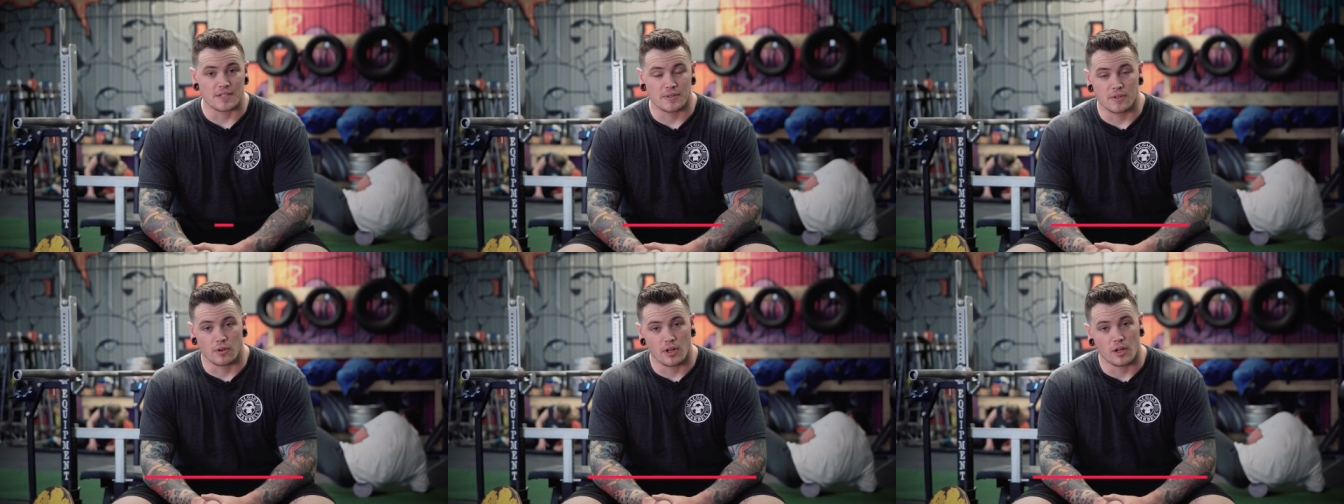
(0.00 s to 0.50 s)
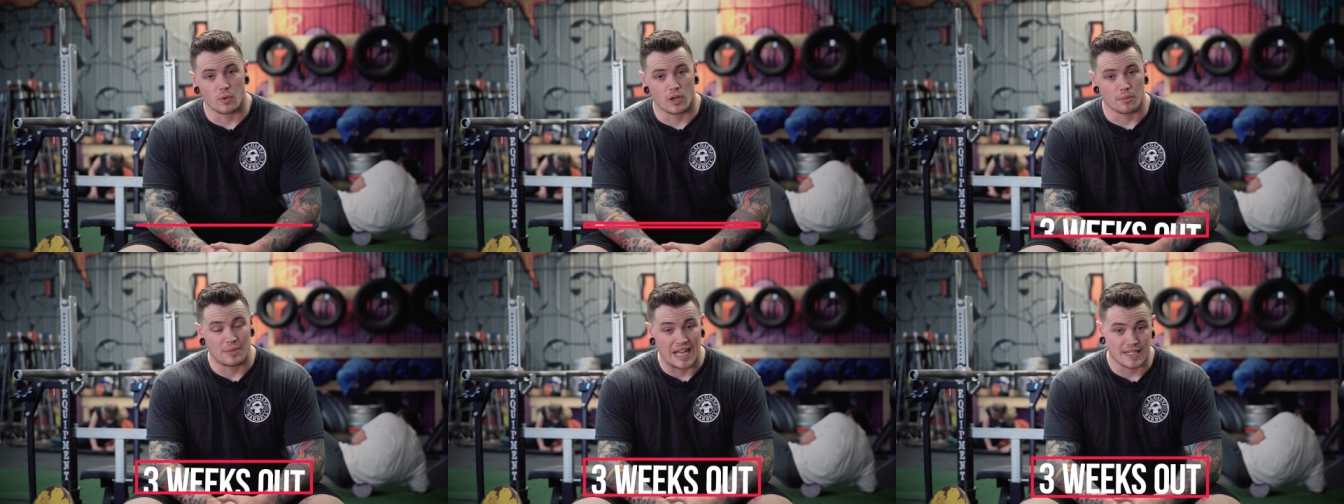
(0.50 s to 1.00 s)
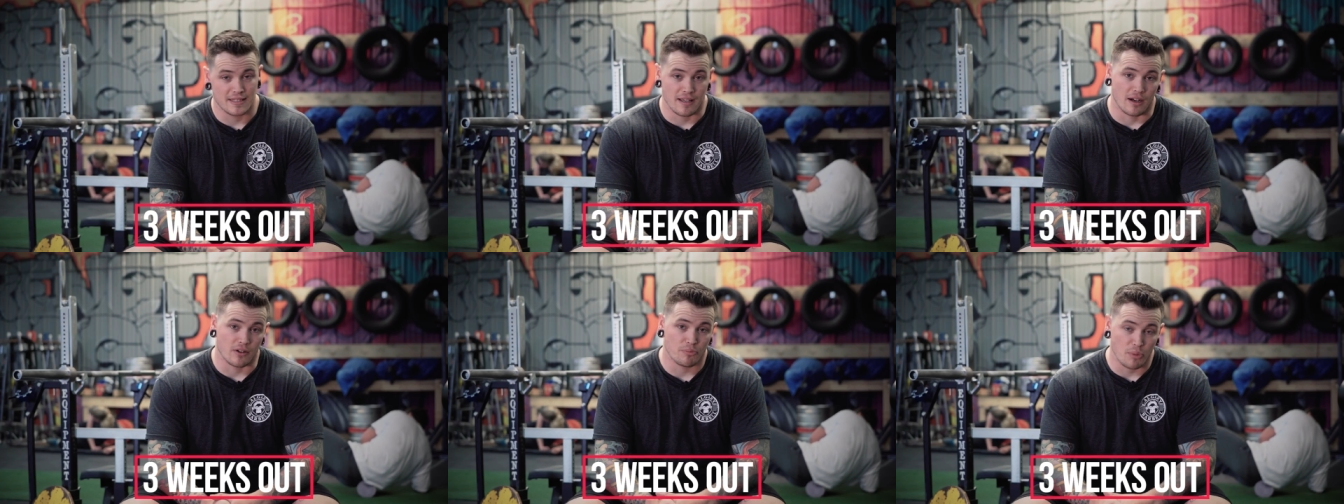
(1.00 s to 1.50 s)
guys, what's going on? Welcome back to
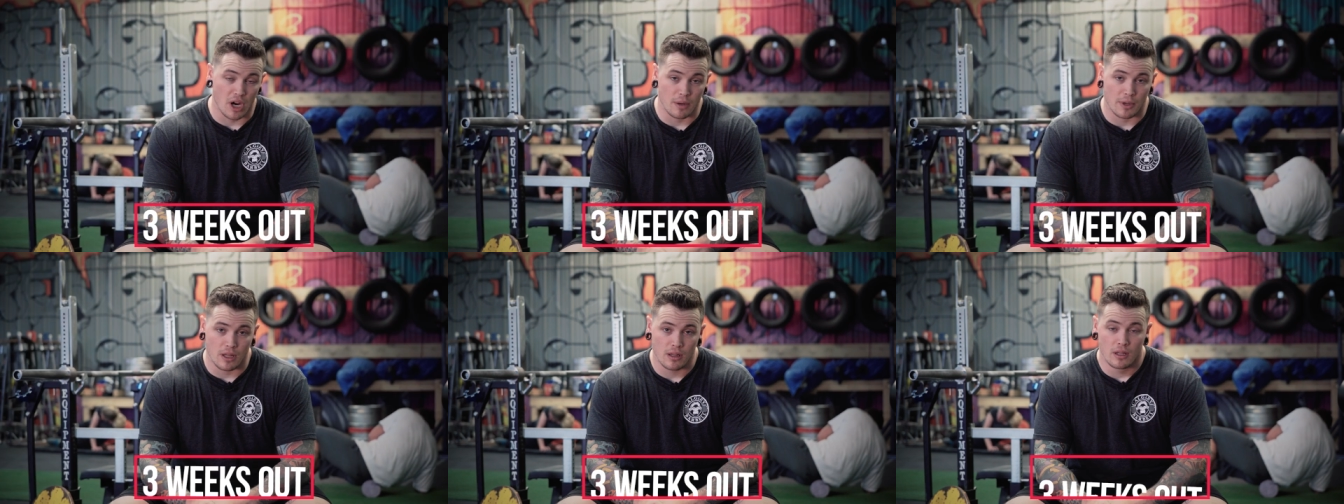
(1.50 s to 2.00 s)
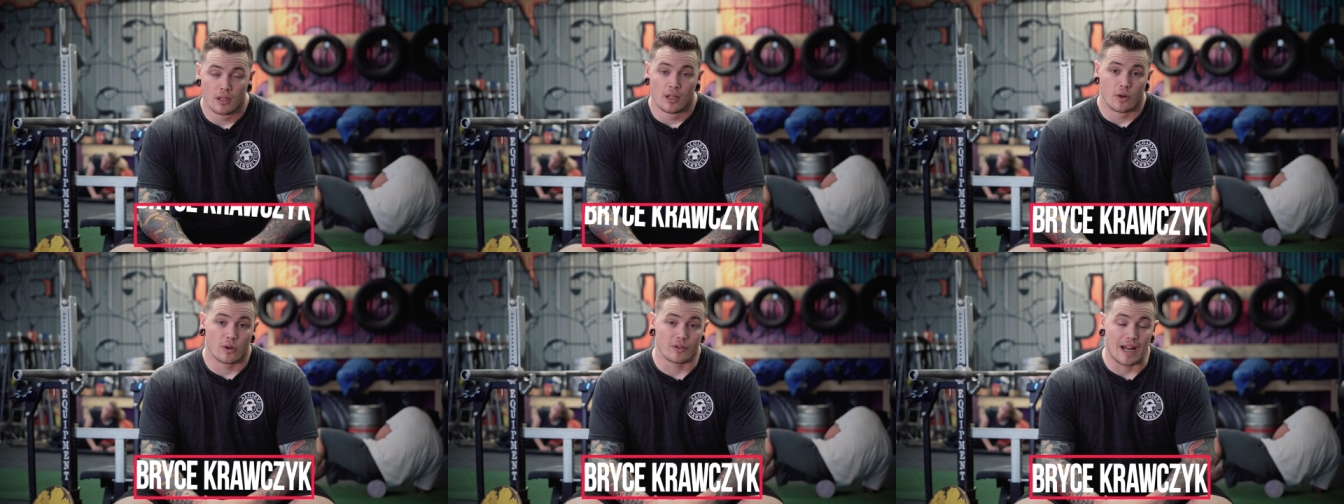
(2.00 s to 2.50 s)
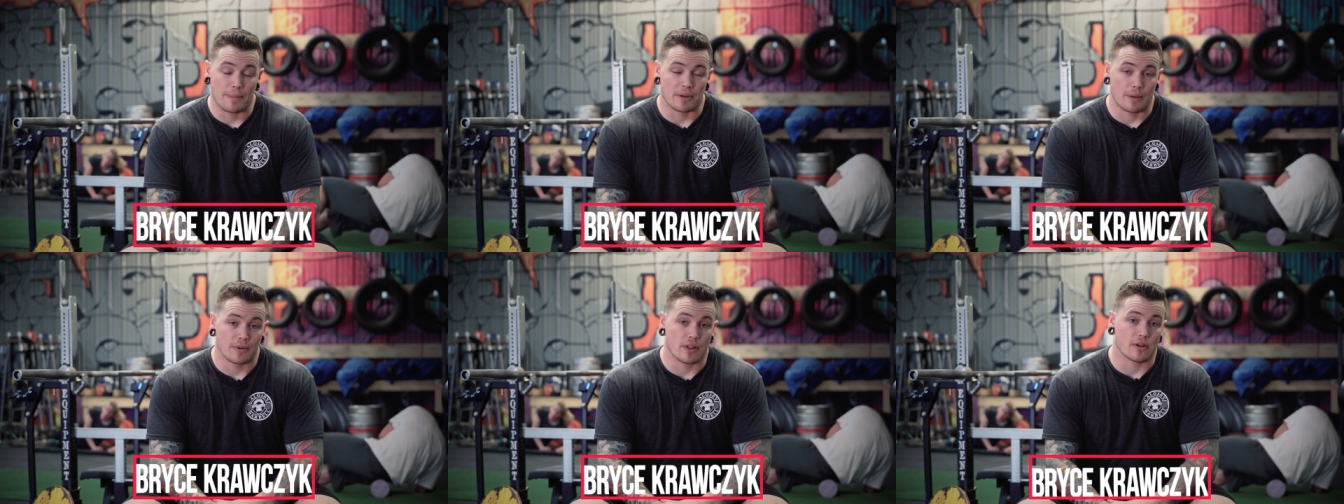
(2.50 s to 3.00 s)
Calgary Barbell. We're
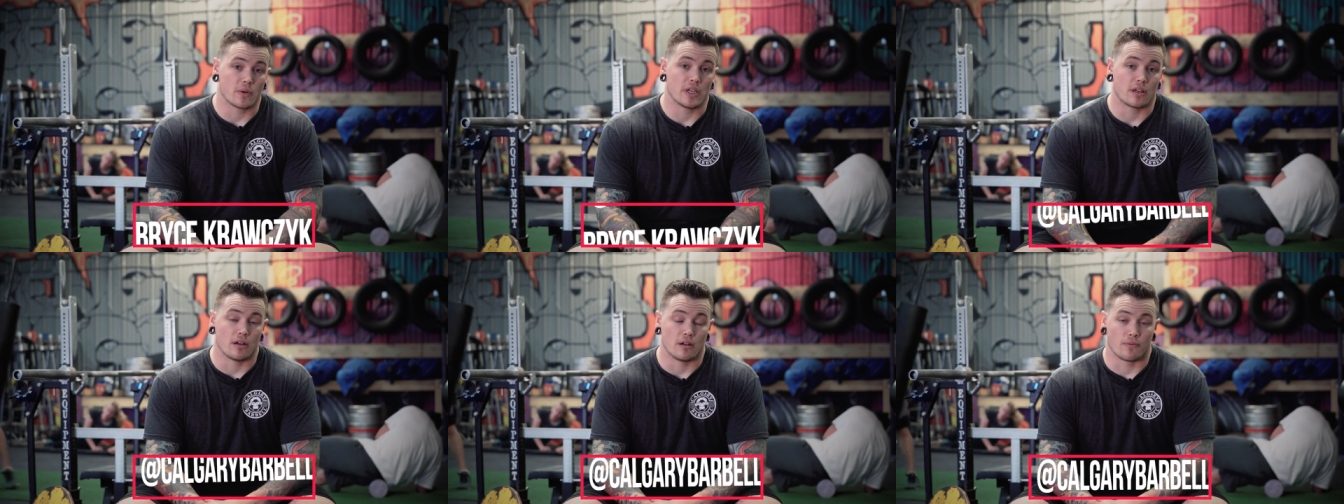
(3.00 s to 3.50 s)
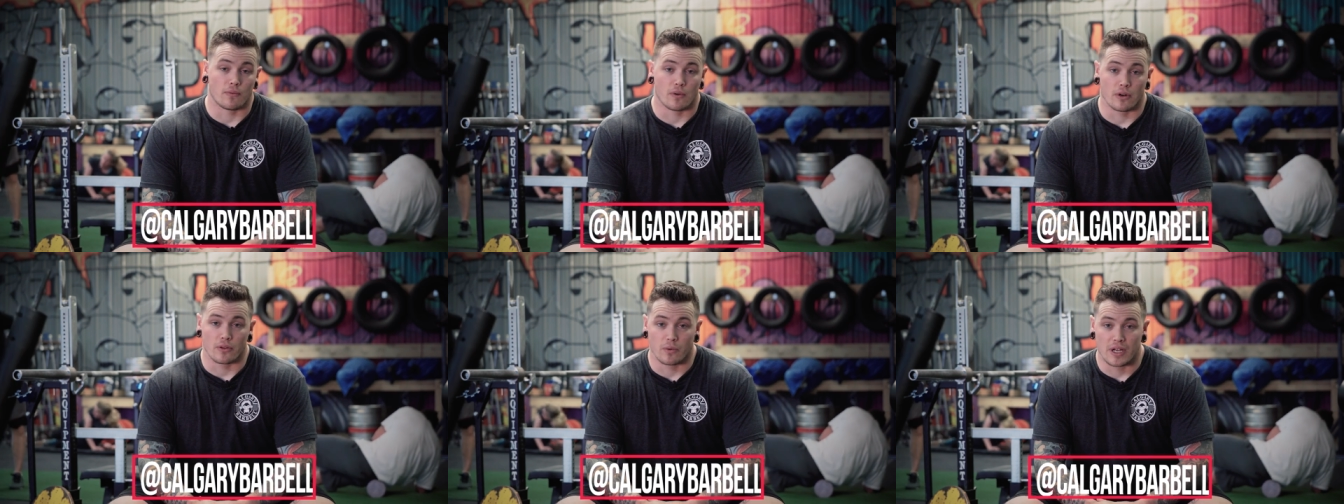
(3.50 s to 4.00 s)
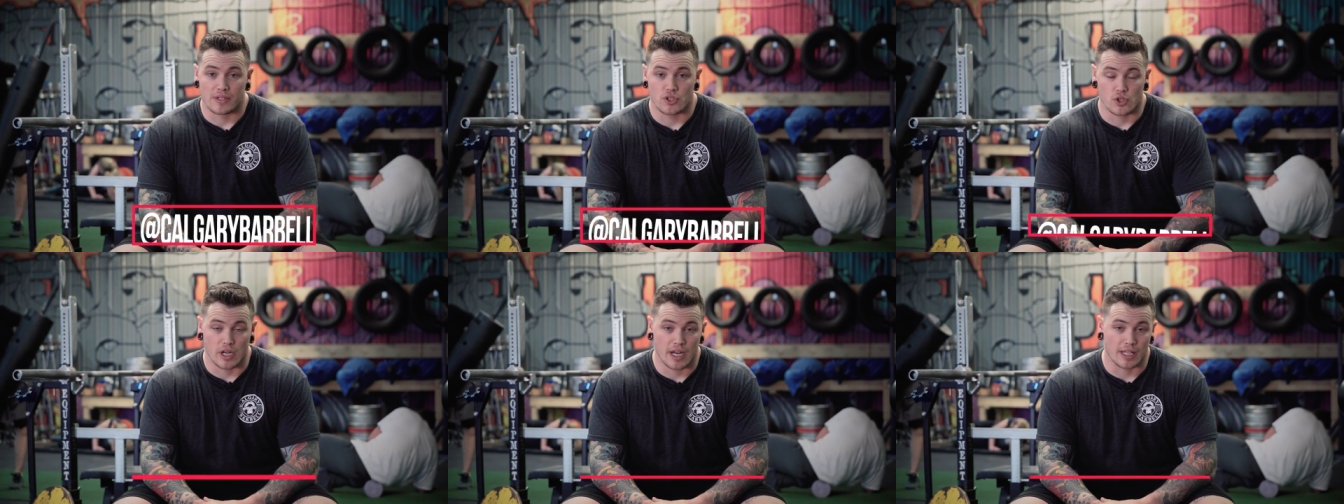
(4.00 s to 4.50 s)
wrapping up another week of War of the
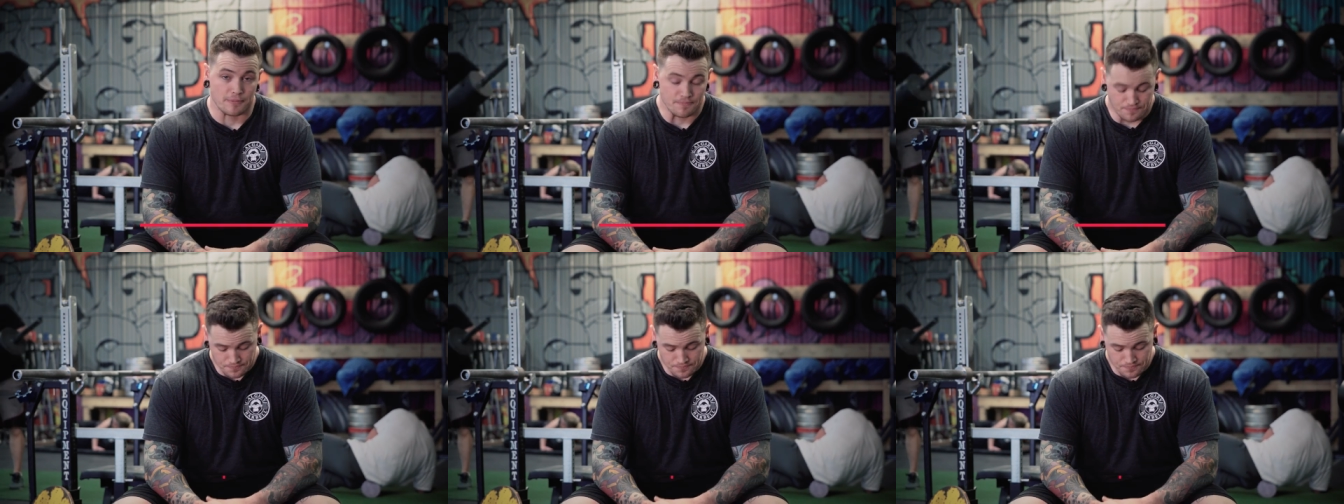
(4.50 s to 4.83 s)
West training.